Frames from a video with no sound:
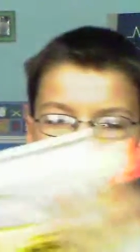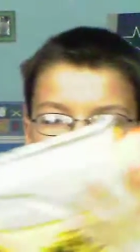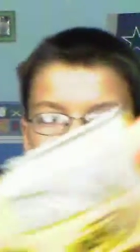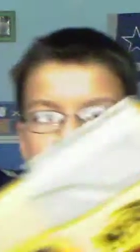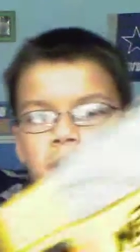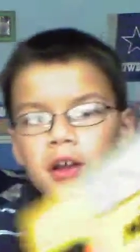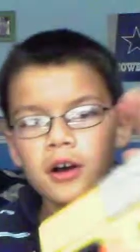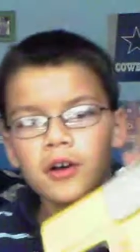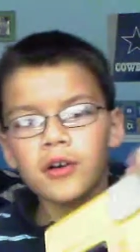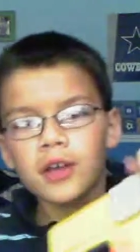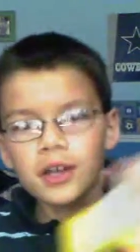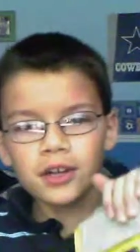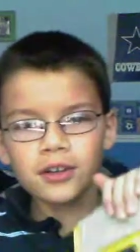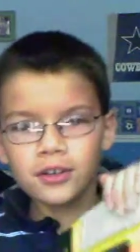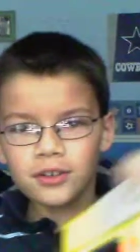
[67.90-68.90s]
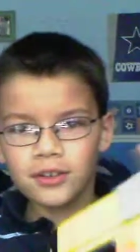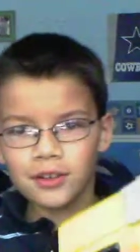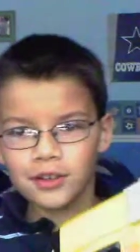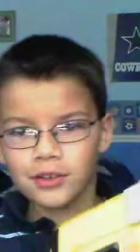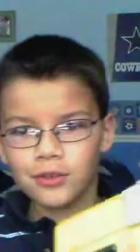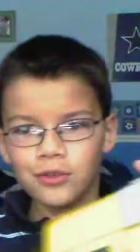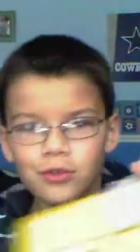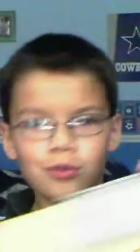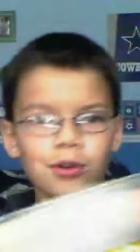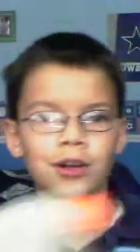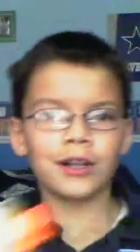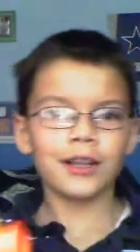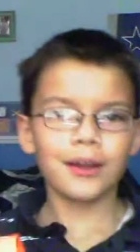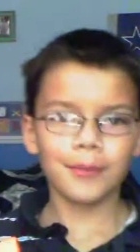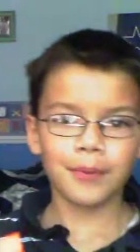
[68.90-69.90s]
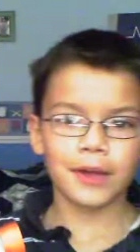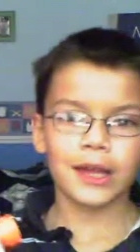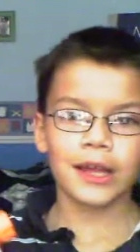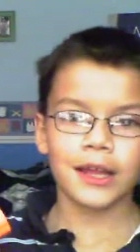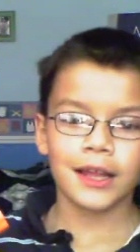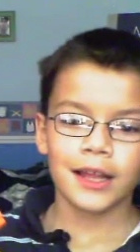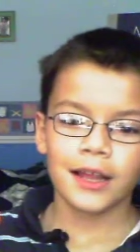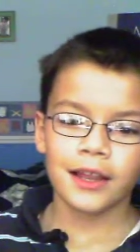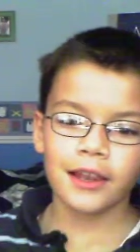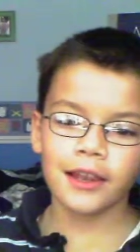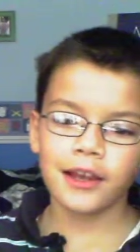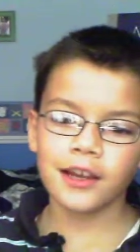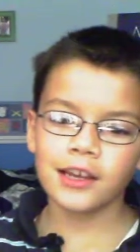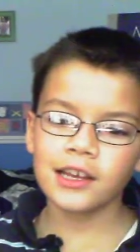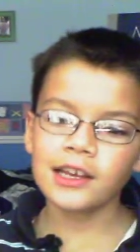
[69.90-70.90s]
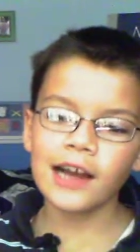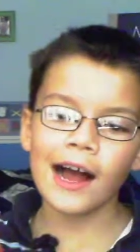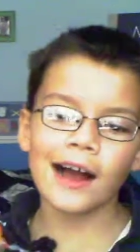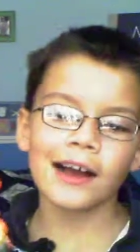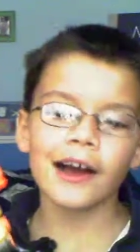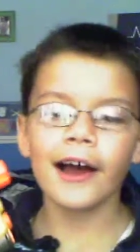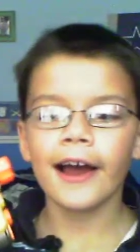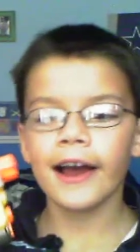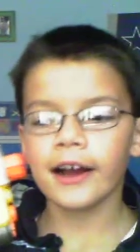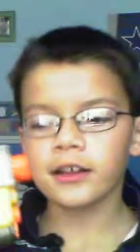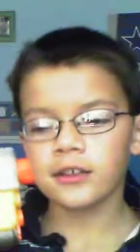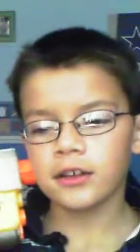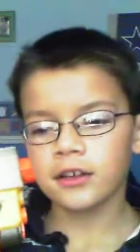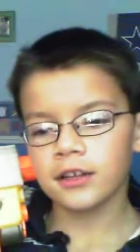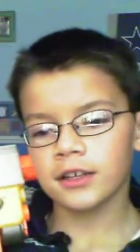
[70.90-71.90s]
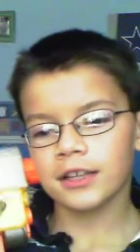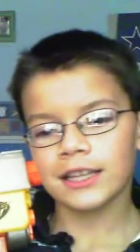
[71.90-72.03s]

Now here's a little short clip. Lady Gaga acting.